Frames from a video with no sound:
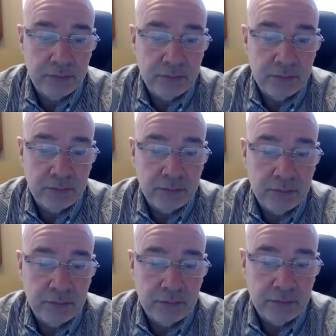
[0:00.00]

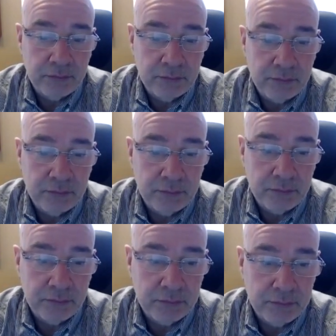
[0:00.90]

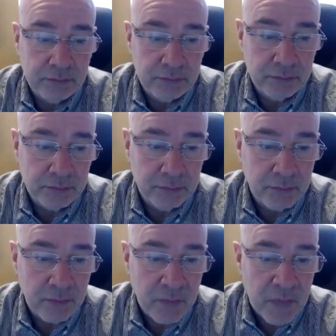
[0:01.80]

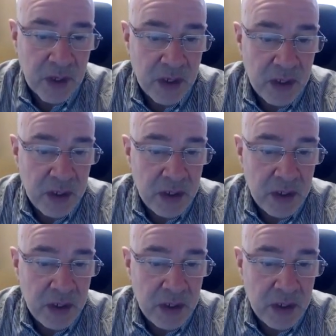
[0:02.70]
This person isn't speaking.